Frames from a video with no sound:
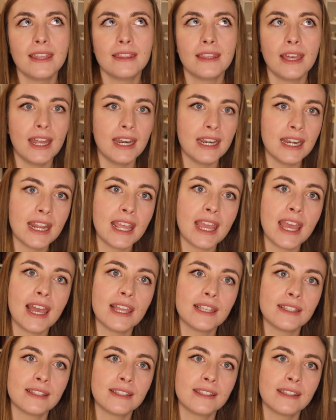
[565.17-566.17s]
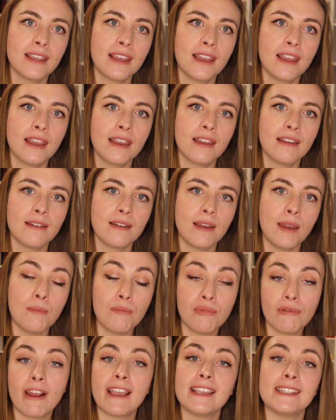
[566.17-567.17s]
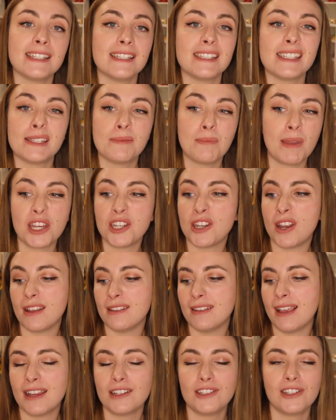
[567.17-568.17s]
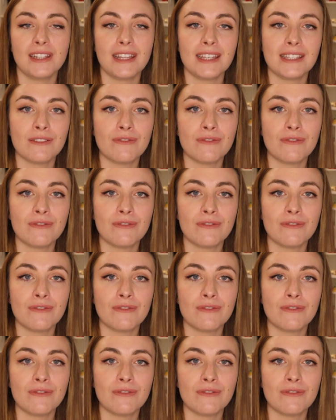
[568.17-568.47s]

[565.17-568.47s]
that Aeneas embraces his mission actually